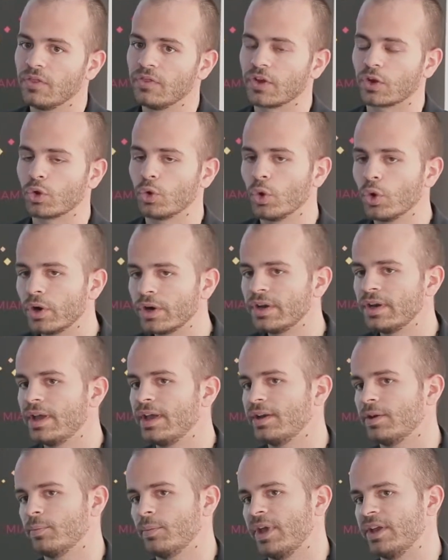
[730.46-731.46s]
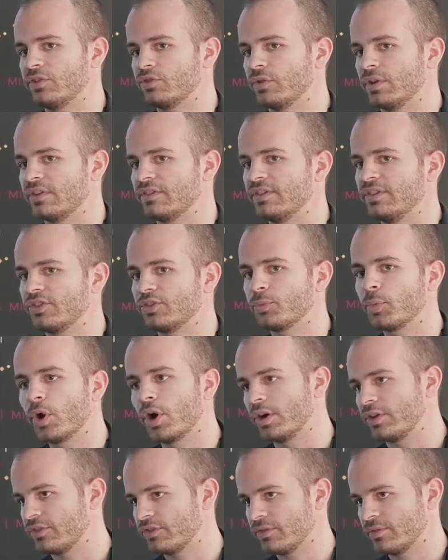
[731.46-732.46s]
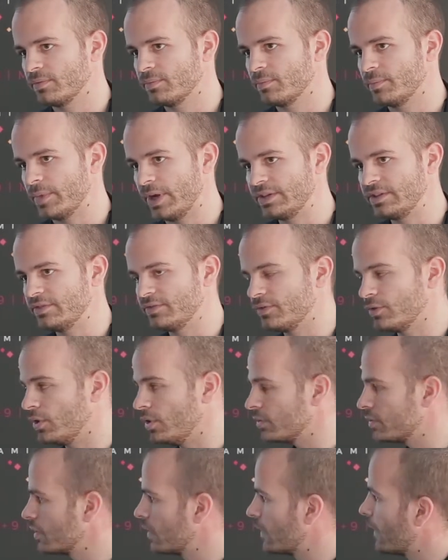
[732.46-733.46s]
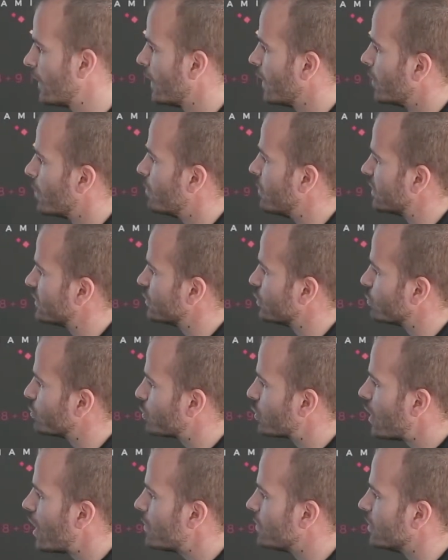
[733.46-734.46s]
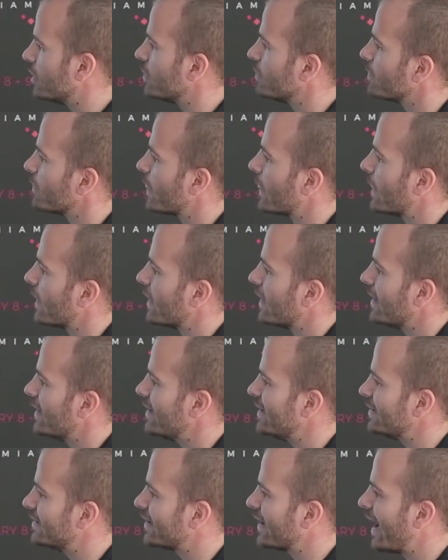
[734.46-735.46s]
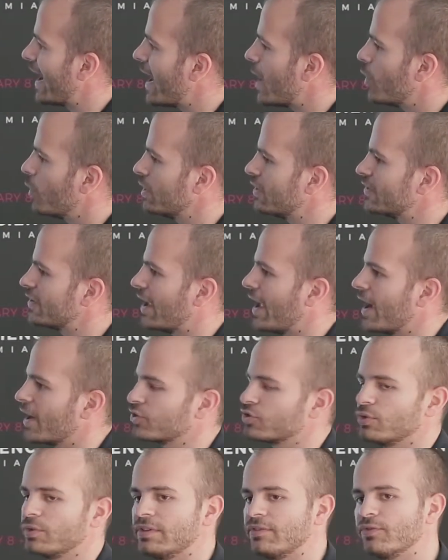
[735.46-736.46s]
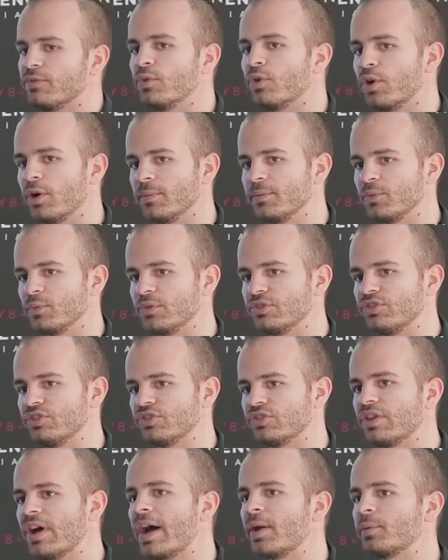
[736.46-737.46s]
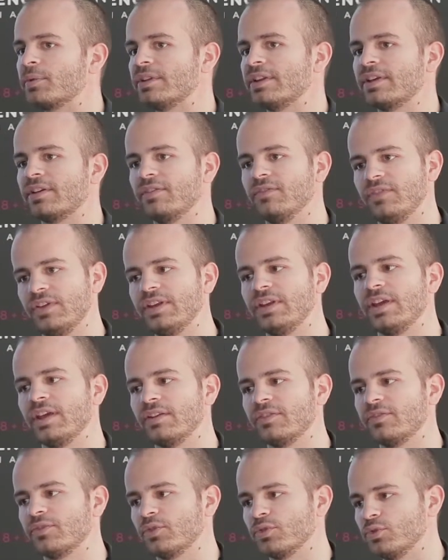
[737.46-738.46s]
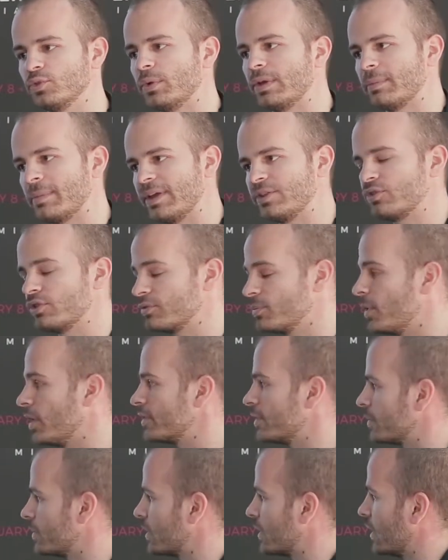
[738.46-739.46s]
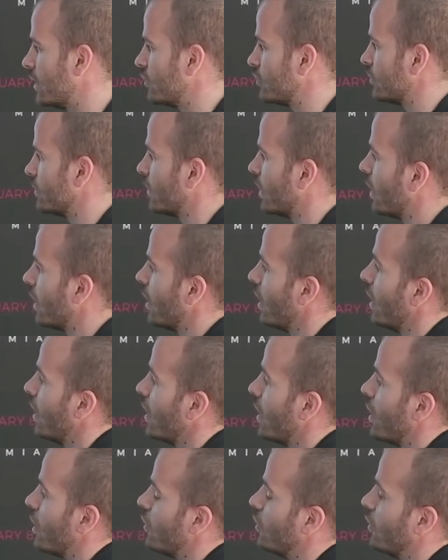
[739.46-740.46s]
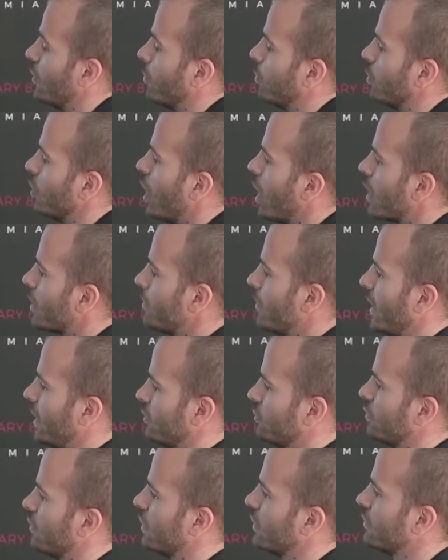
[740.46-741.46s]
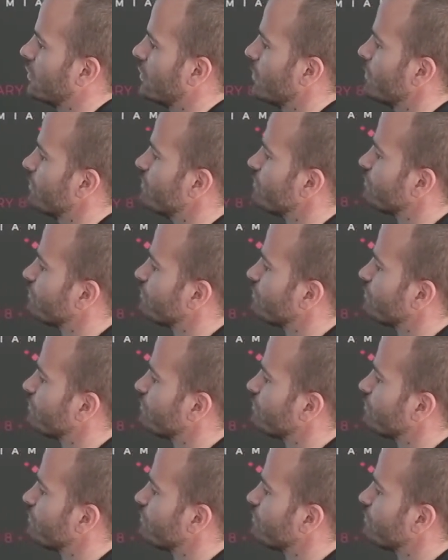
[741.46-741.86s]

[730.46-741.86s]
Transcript: The coordinated matrix is sparse by default, but the problem is how it's actually formed, which is not really convenient for doing matrix multiplication. The block matrix